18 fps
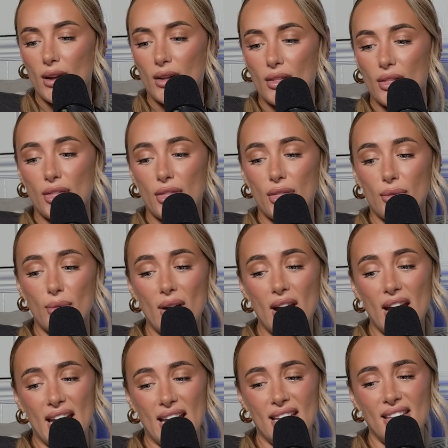
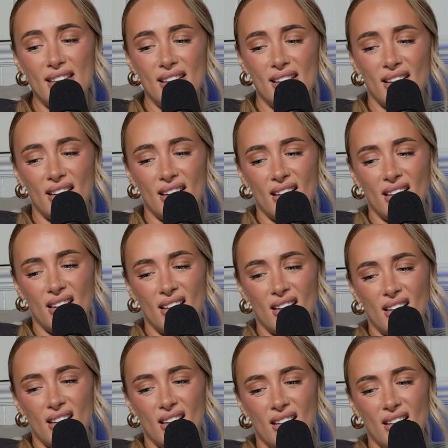3
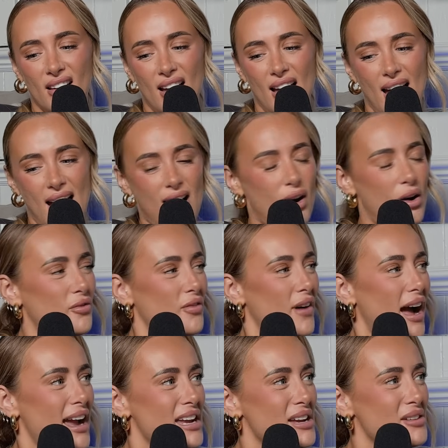out of
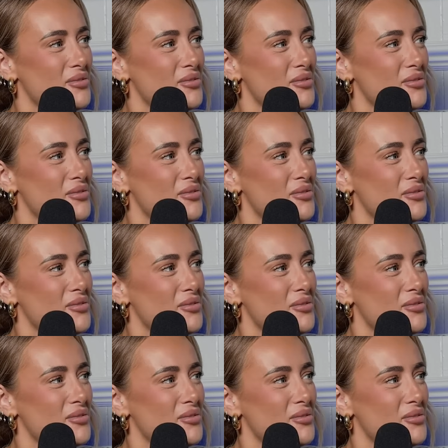8